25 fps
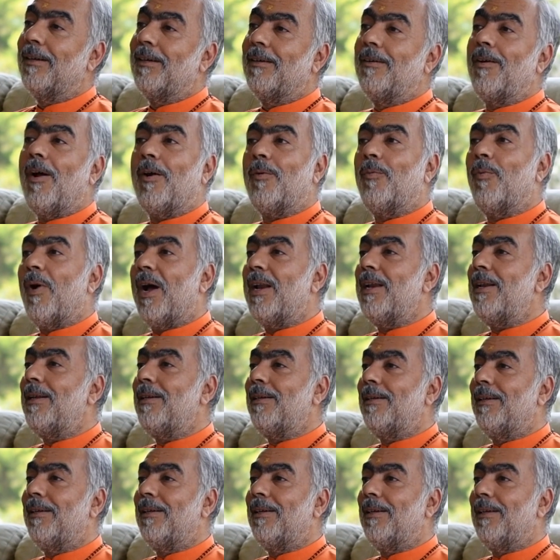not one
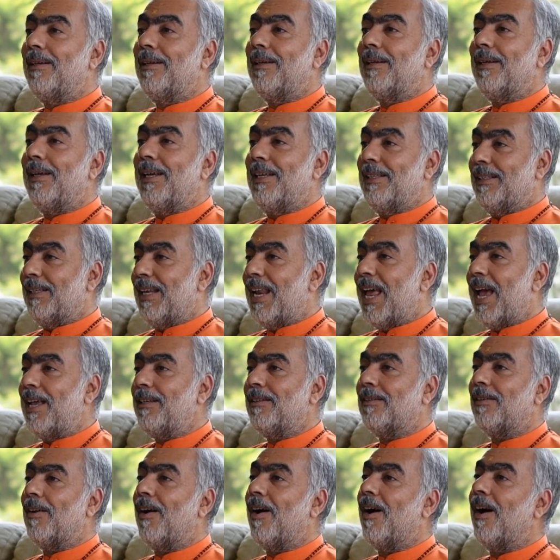is
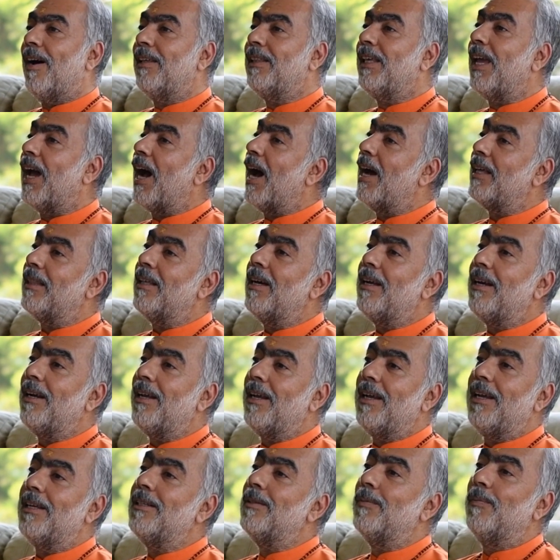less or the other
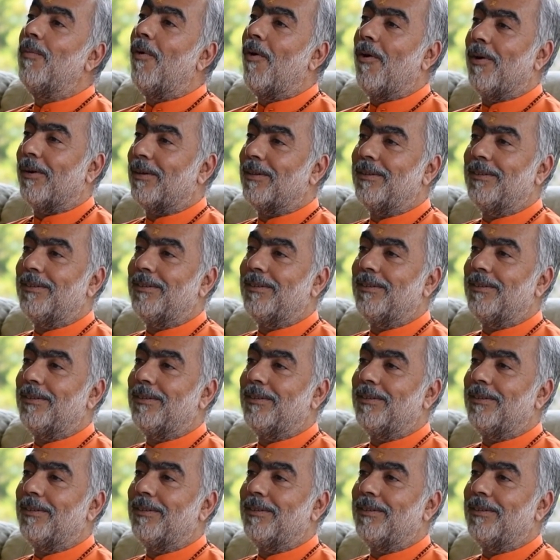is more,